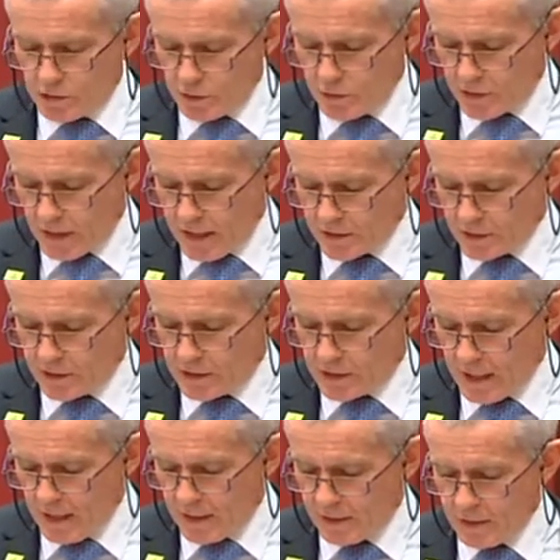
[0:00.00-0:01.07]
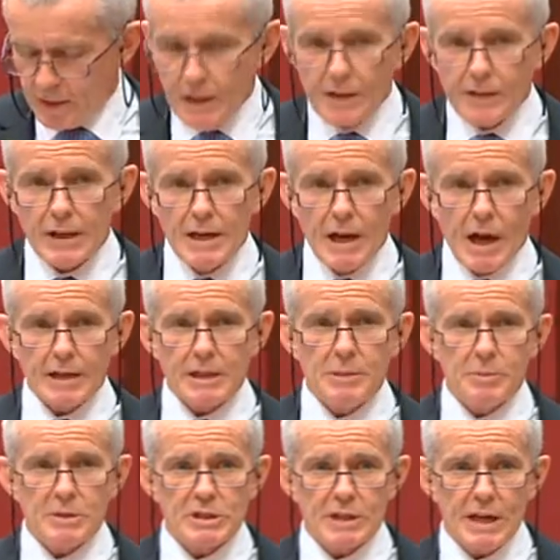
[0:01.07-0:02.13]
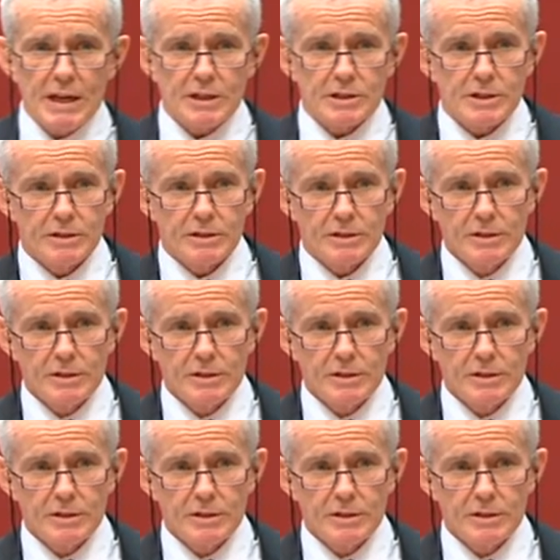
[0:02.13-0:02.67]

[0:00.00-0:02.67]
2010 that 90%